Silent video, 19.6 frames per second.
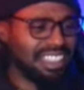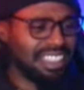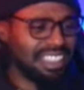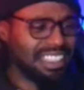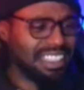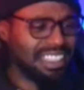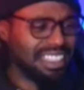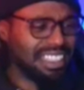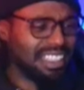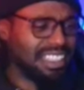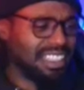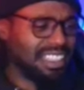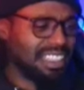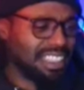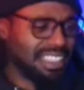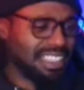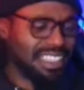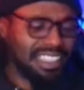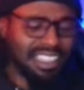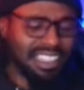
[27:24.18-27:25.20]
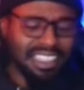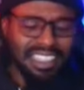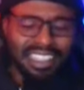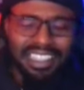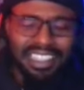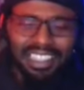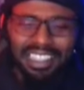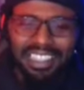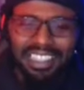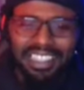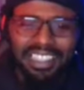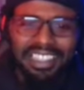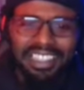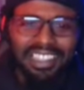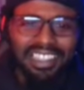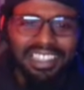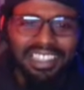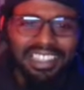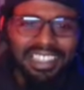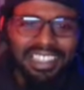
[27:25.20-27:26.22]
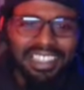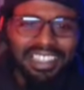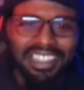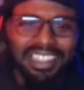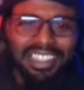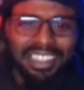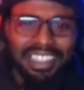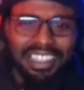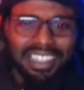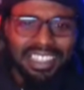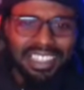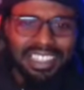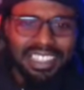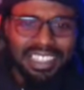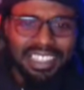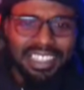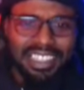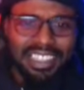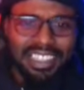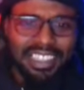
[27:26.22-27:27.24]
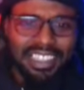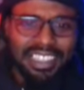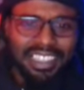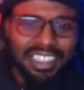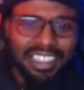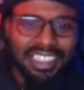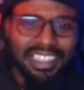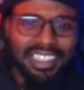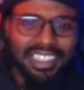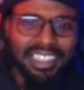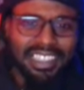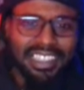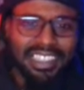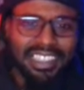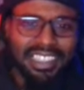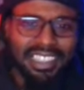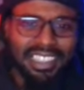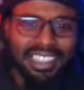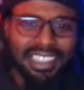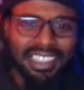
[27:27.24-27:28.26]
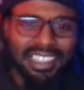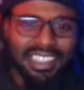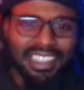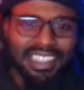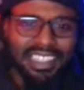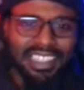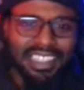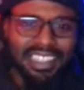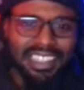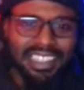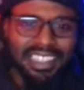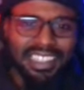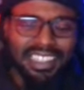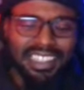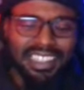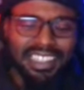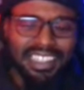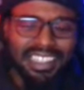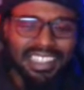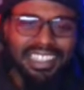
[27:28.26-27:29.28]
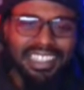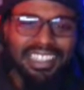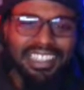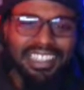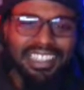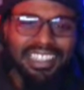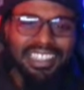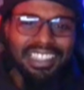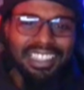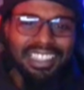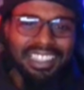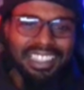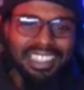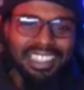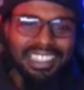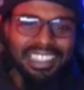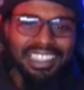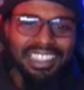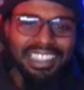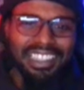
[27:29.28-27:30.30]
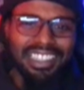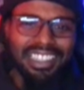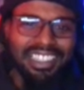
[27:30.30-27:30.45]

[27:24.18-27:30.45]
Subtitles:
[no speech]